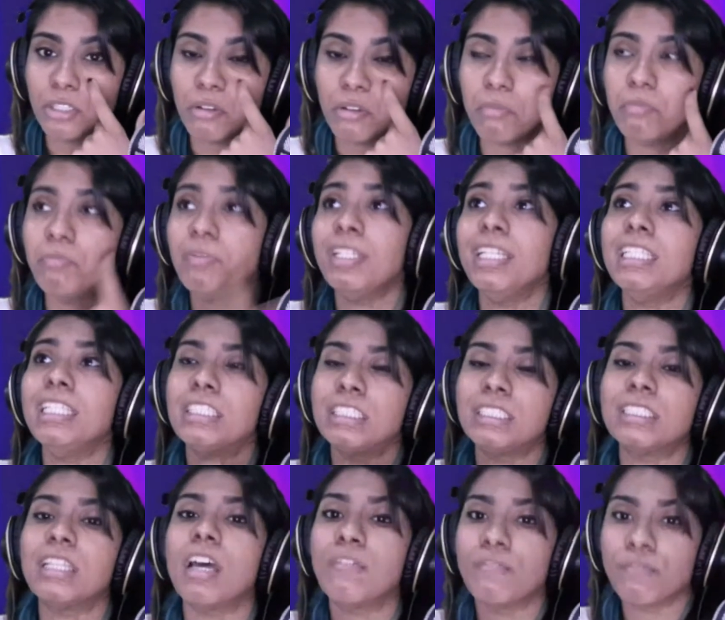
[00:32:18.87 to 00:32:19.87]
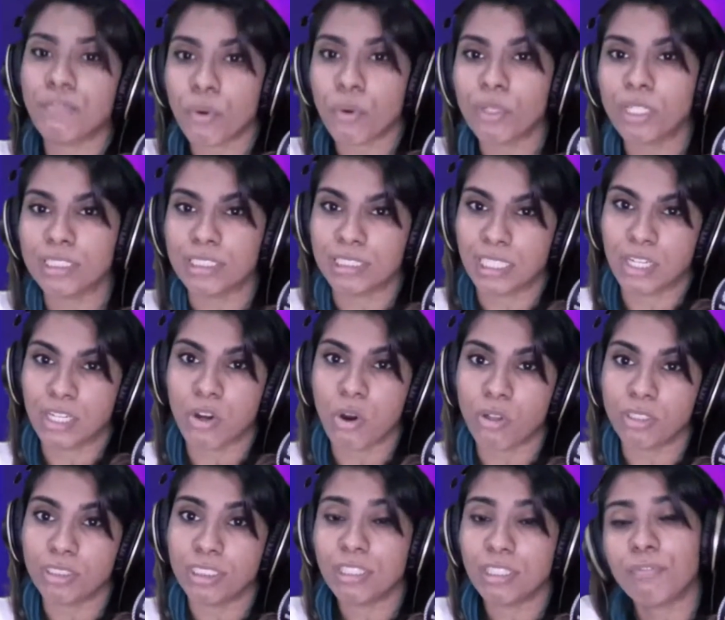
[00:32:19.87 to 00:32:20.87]
we need to start focusing
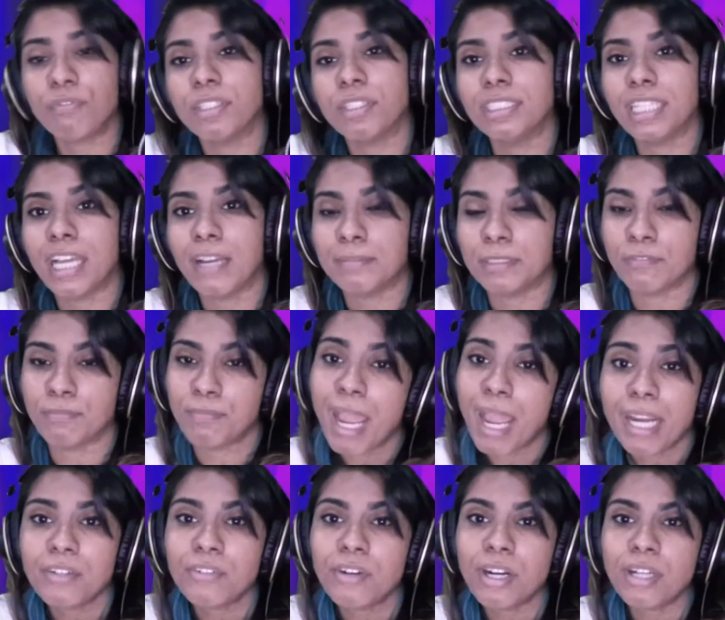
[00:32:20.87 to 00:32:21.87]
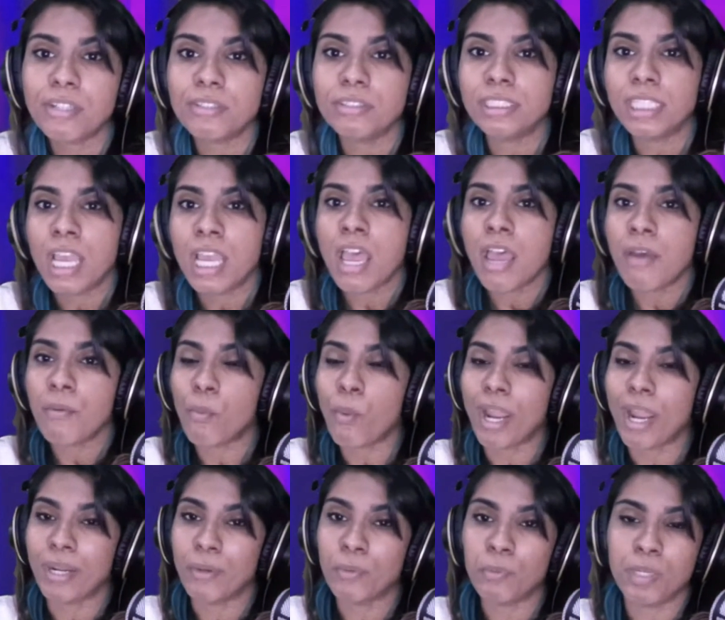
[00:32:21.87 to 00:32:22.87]
on different types of backgrounds
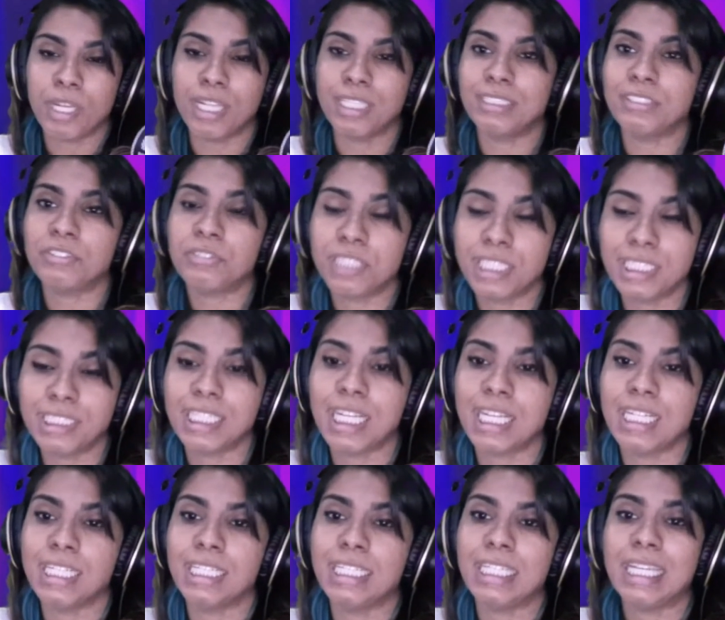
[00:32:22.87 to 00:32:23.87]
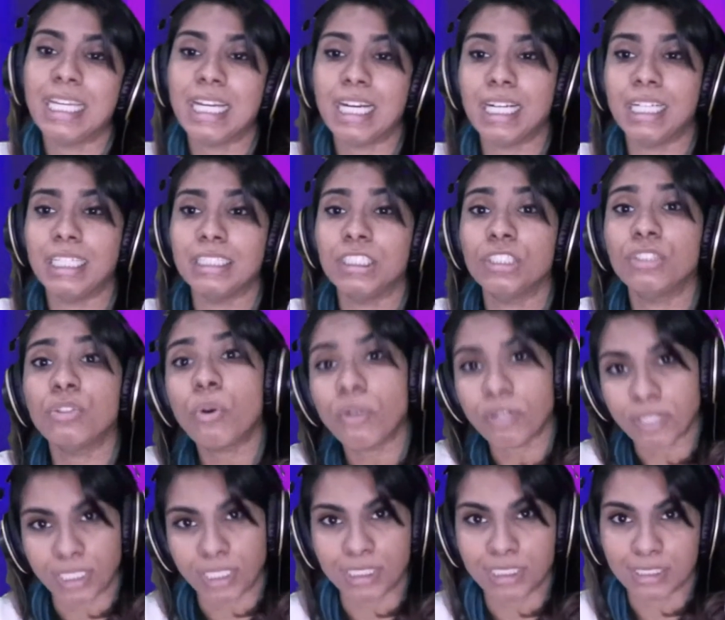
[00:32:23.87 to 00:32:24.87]
when we are retelling
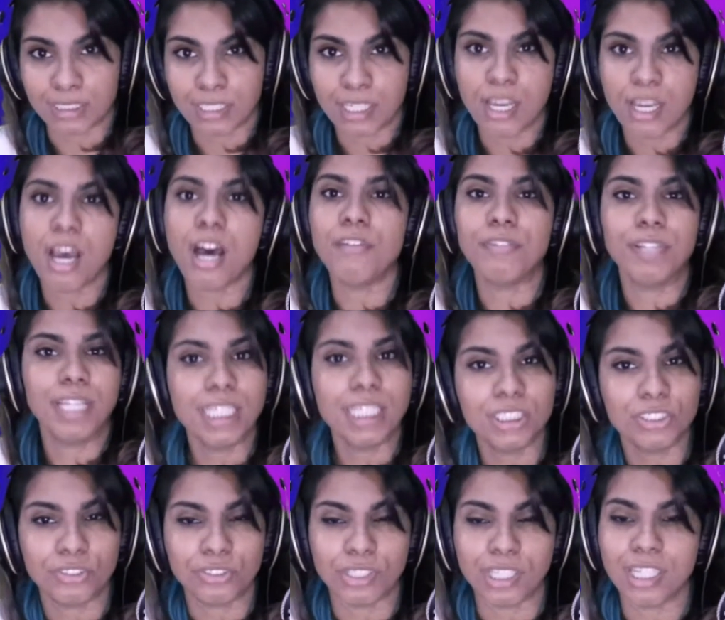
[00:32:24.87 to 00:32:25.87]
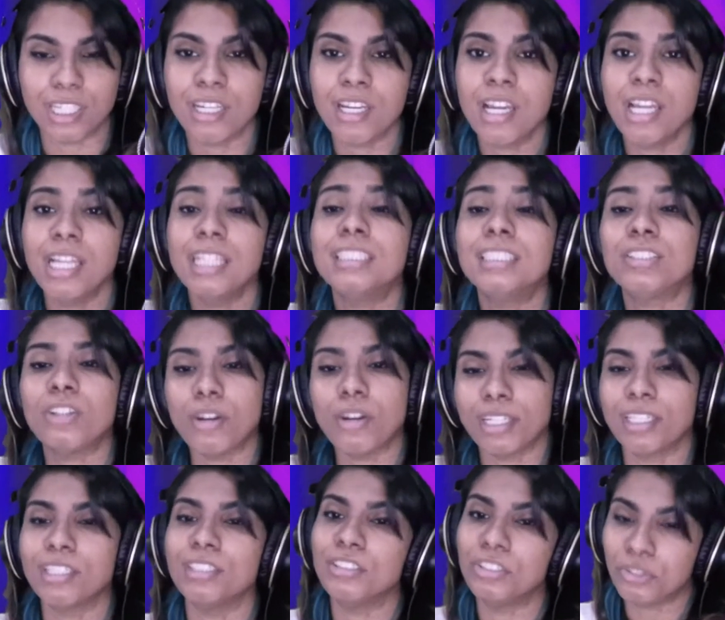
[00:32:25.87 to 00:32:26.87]
stories of history,
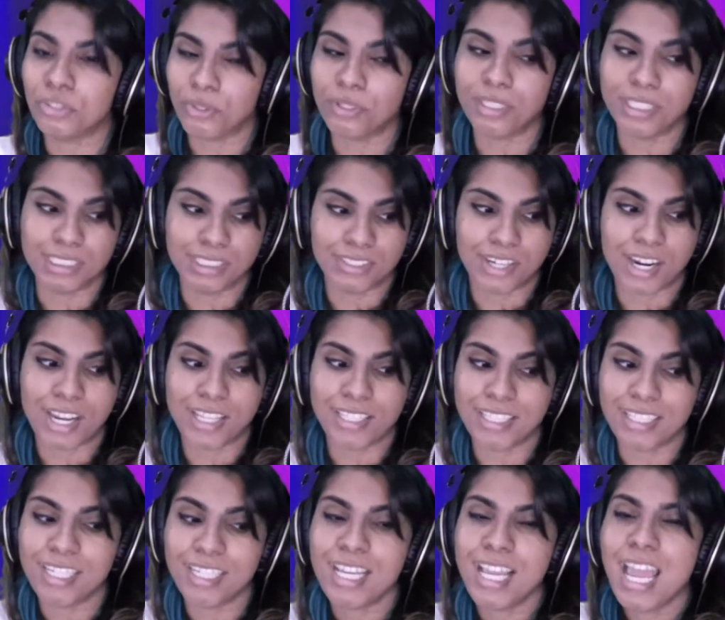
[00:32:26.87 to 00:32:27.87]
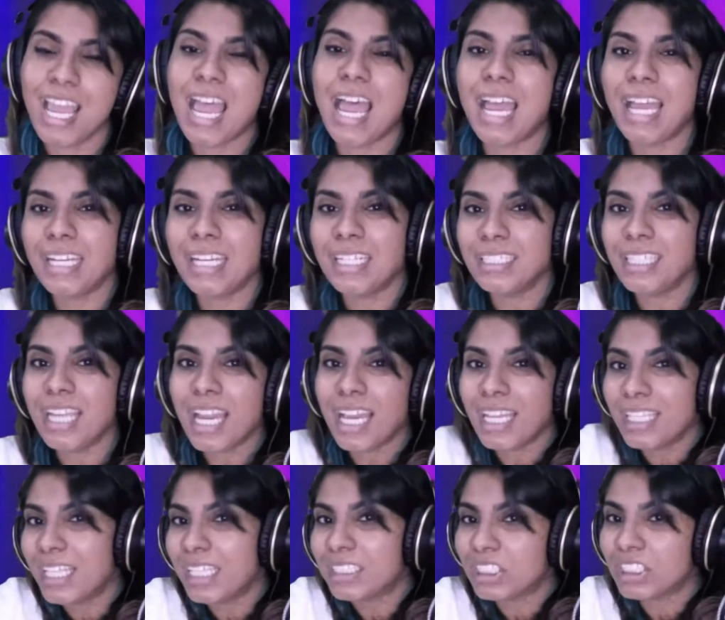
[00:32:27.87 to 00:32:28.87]
historical stories rather. And yeah,
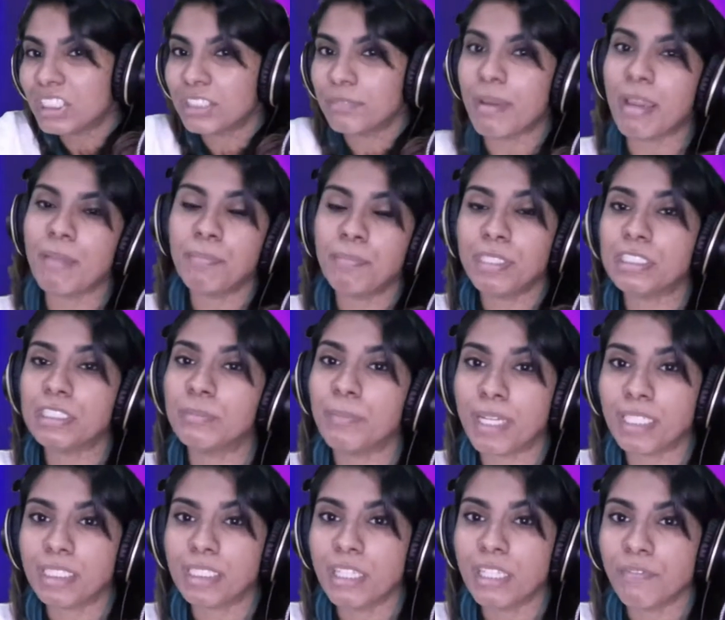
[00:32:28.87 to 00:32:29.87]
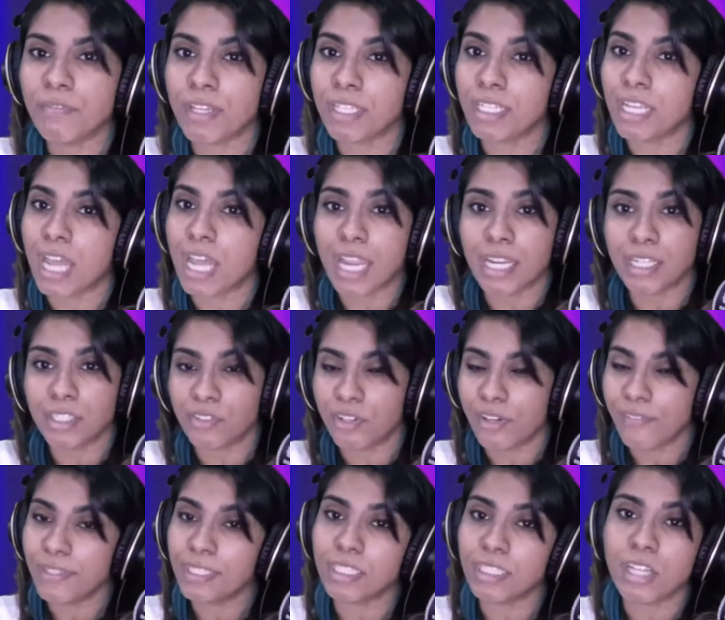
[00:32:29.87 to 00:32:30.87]
that's just my perspective, and I agree
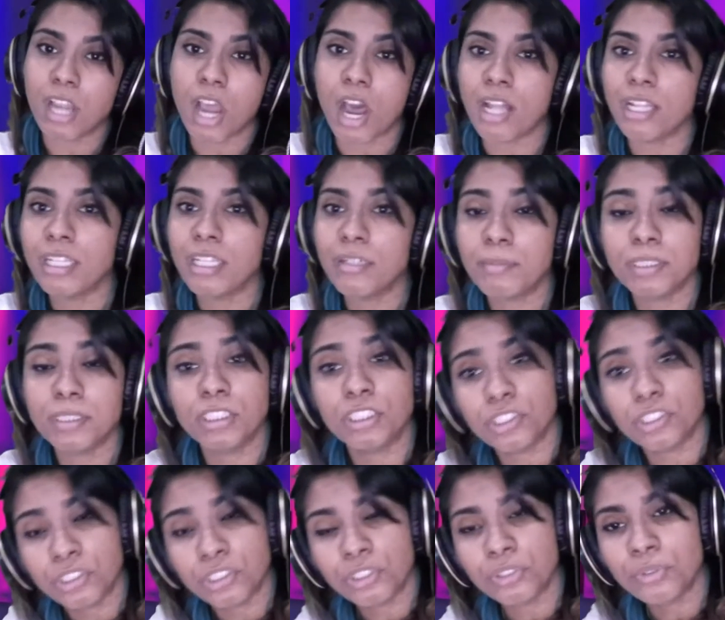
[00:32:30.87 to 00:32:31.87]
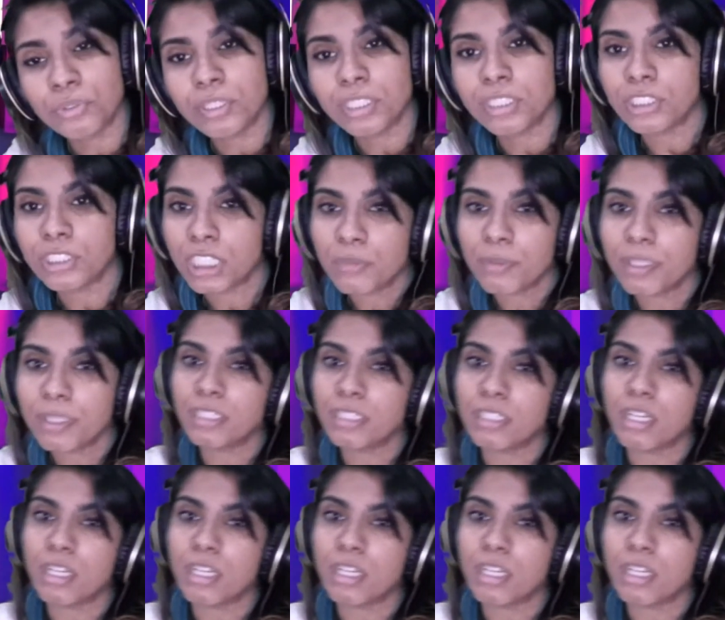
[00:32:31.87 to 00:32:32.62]
with Akala. But do you agree with